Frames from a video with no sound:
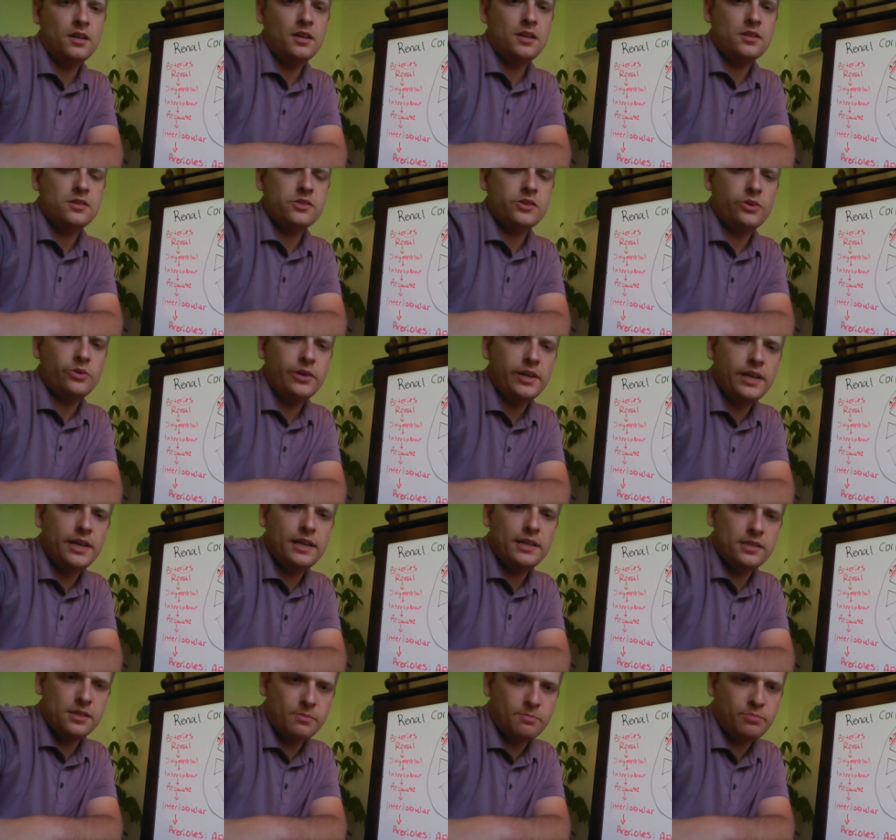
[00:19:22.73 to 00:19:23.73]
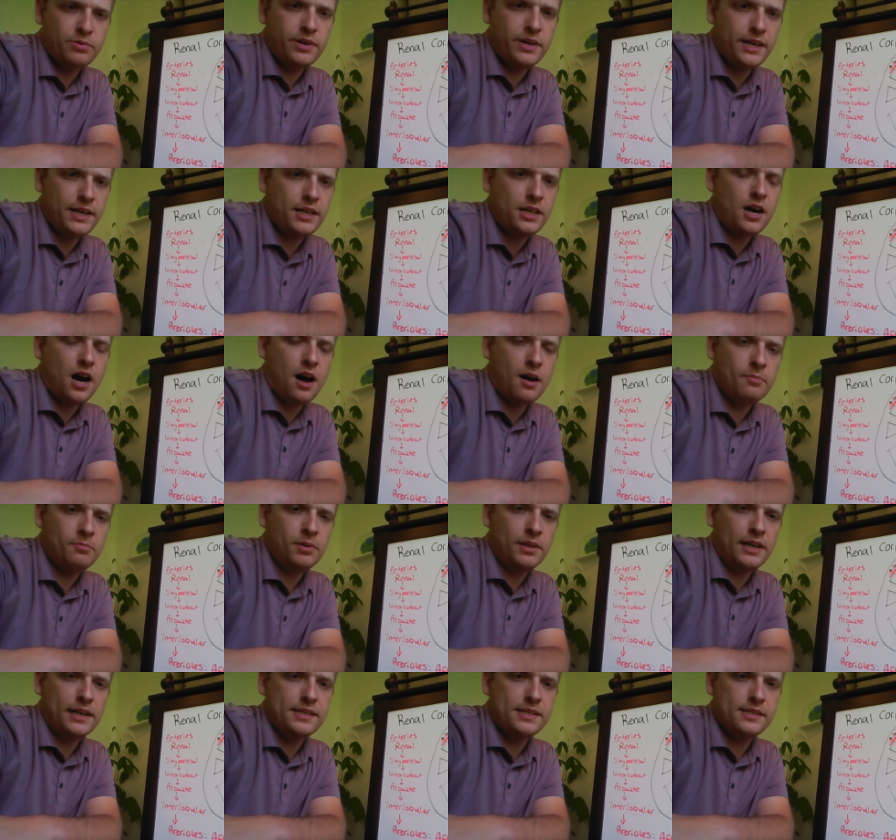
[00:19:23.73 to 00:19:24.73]
So it is a pretty
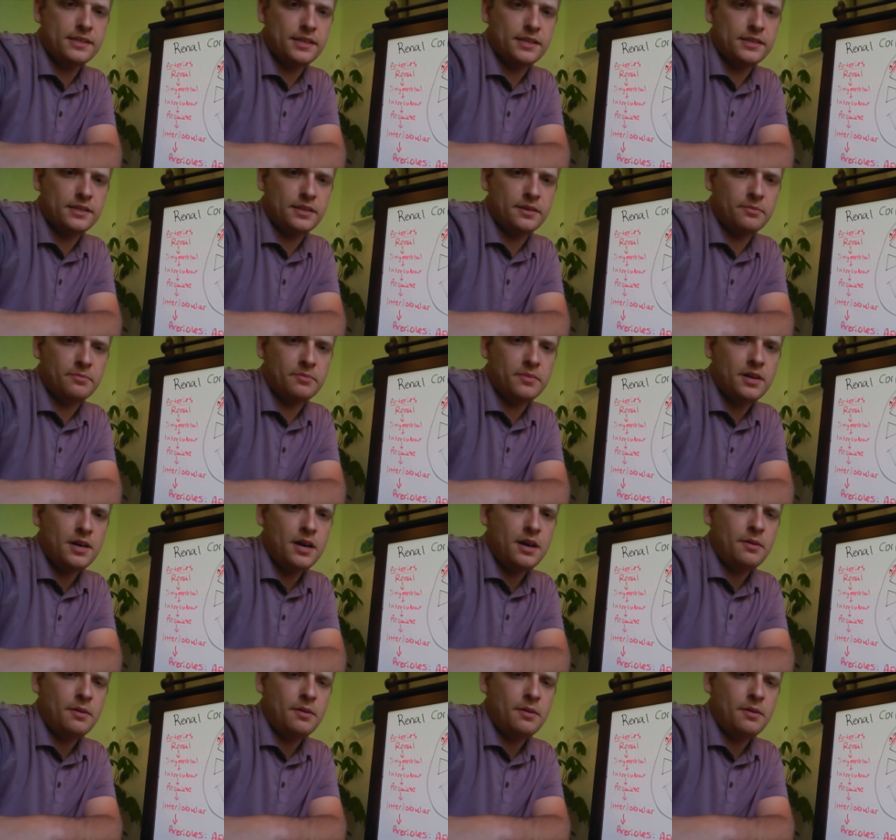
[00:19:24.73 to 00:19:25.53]
complex system,